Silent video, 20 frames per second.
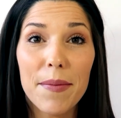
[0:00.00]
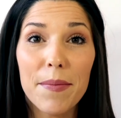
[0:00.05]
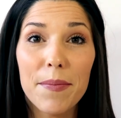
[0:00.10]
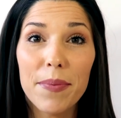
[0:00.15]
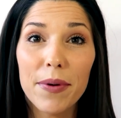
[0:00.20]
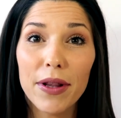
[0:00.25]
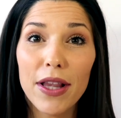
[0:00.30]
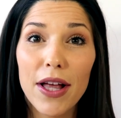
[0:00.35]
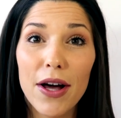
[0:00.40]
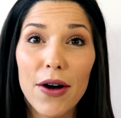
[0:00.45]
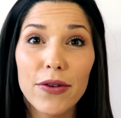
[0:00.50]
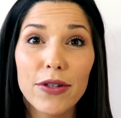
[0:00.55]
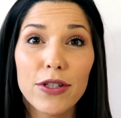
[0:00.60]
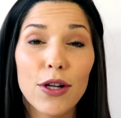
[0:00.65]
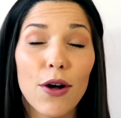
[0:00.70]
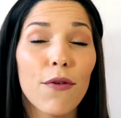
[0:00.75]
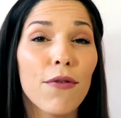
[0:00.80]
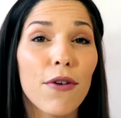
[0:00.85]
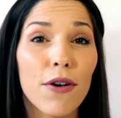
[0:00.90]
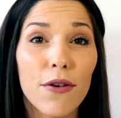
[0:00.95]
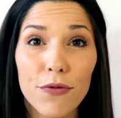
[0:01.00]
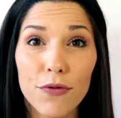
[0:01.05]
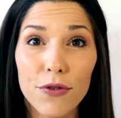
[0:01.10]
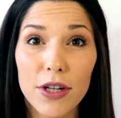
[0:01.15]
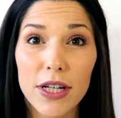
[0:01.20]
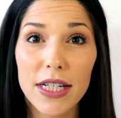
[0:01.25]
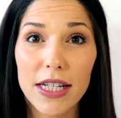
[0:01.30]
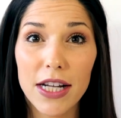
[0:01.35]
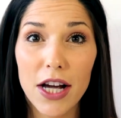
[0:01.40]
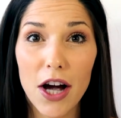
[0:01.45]
below. So feel
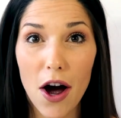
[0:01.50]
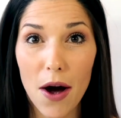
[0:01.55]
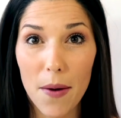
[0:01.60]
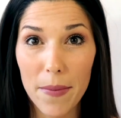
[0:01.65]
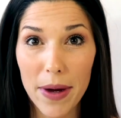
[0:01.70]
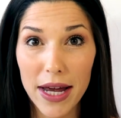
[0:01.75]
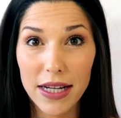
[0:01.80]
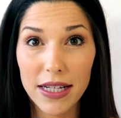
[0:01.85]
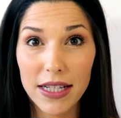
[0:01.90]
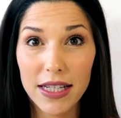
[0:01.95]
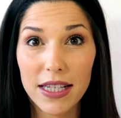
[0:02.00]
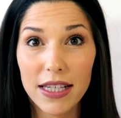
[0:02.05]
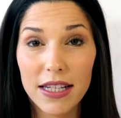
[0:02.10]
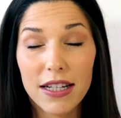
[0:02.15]
free to comment